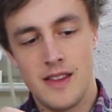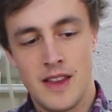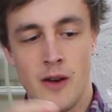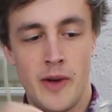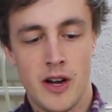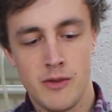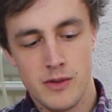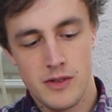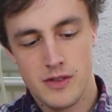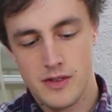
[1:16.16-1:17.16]
There we go.
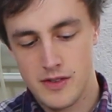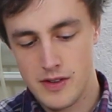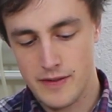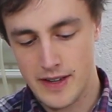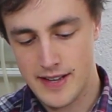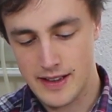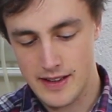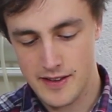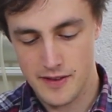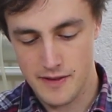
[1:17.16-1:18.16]
If I take
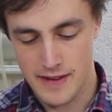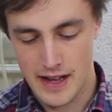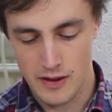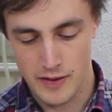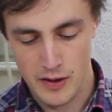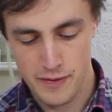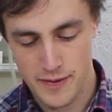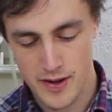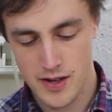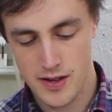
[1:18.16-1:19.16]
this valve off,